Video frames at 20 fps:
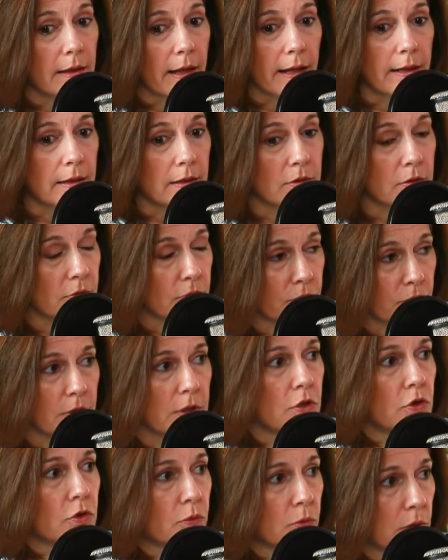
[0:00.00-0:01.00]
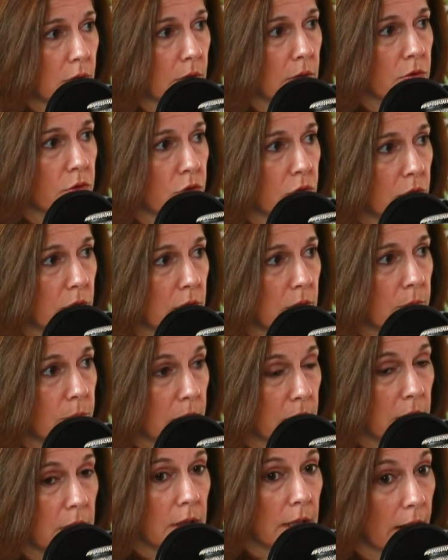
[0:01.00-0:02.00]
individual should
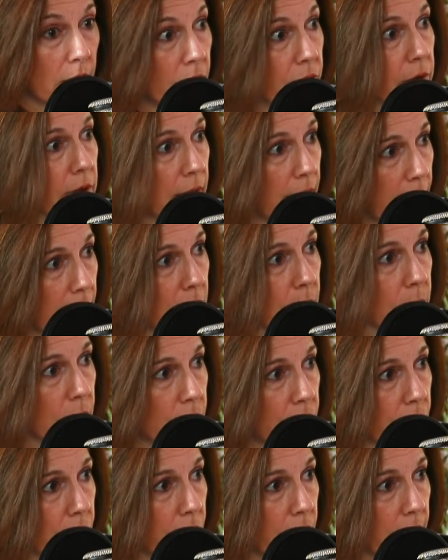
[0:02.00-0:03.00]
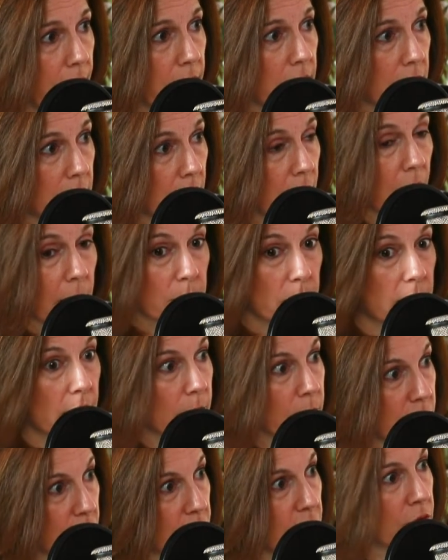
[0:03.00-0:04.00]
be held accountable for that and not be
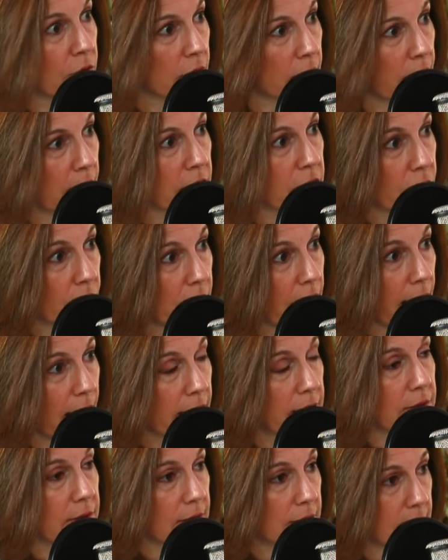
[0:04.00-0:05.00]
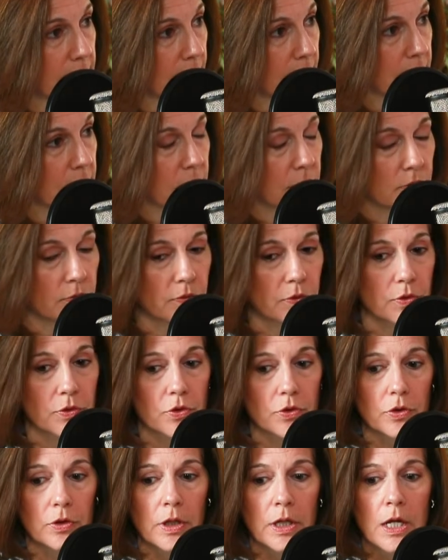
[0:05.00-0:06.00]
able to utilize or access guns in the
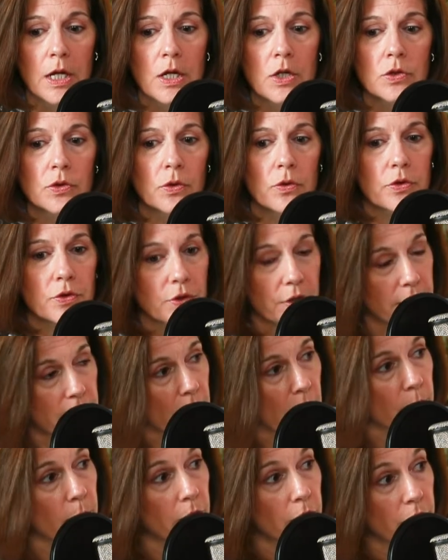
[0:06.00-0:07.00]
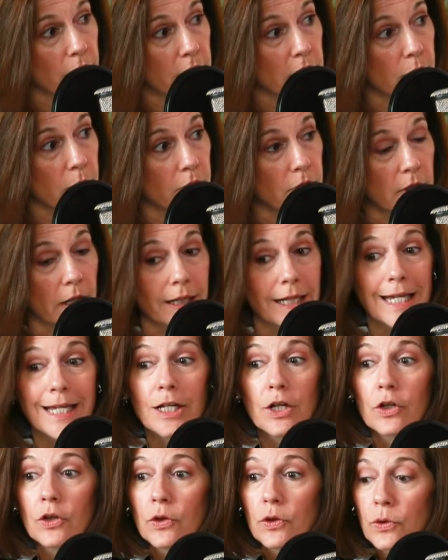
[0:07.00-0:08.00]
future. So there's a number of things we've done,
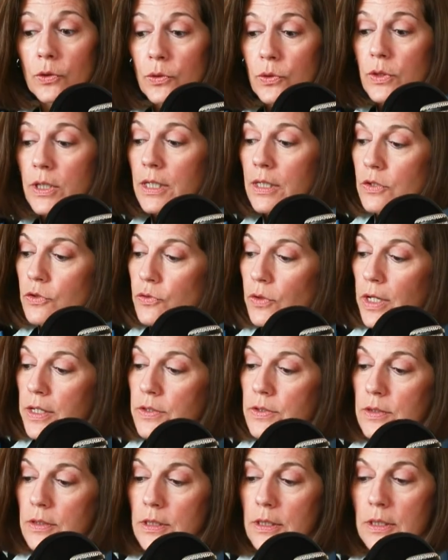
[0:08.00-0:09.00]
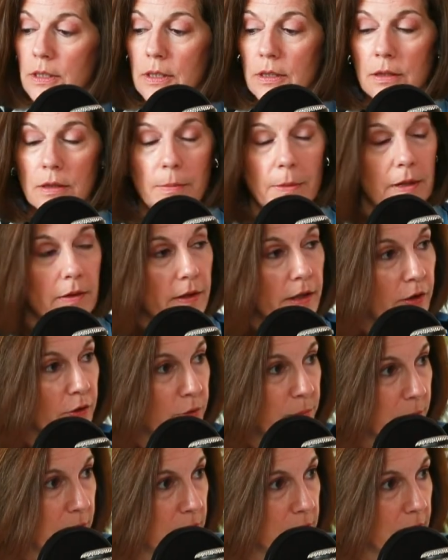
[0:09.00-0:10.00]
including address the mental
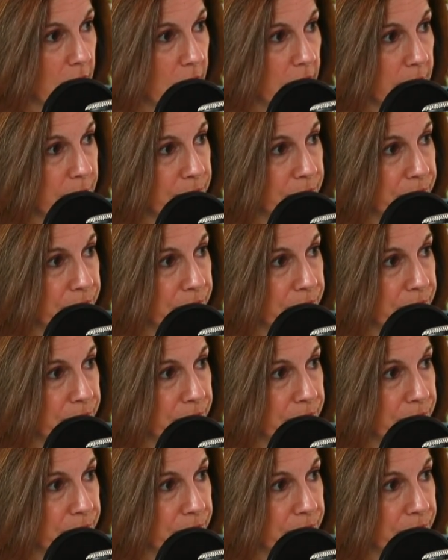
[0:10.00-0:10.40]
health piece of it